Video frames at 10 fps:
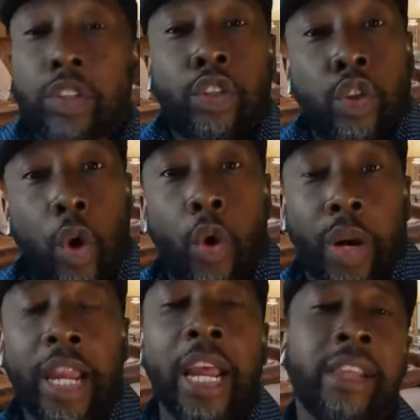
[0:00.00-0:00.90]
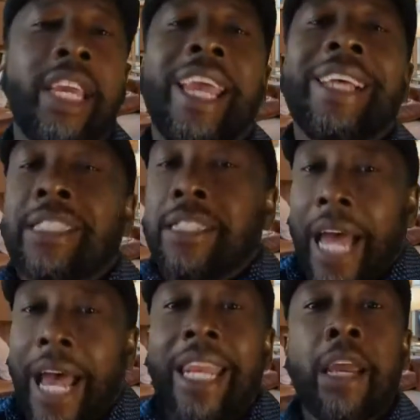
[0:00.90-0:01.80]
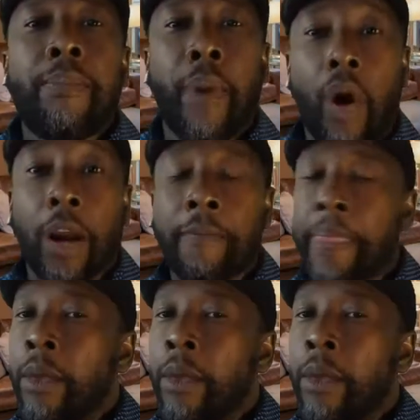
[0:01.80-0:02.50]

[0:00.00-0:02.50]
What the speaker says: story, the exciting part.